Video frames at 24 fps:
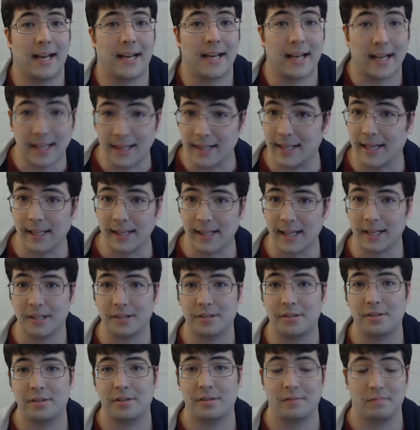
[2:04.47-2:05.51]
And I think that
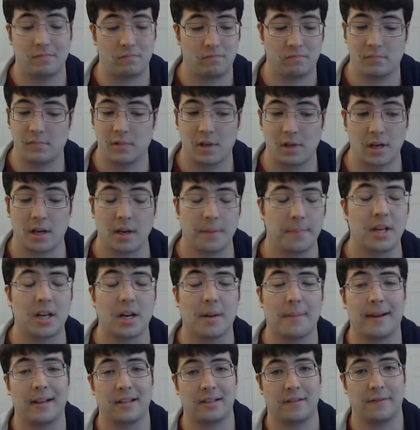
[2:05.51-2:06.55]
it's going to be
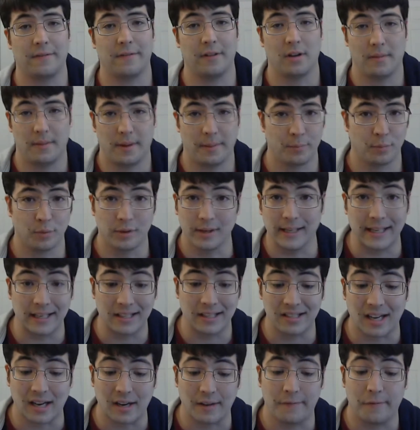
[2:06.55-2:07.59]
an amazing film. I'm really
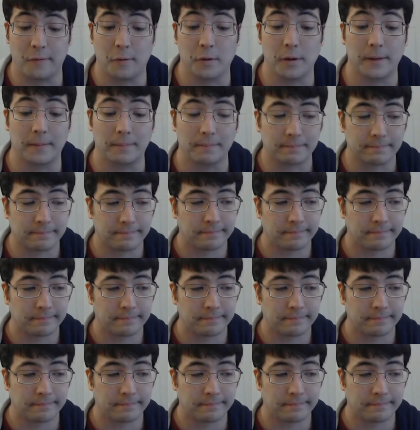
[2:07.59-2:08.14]
excited for it.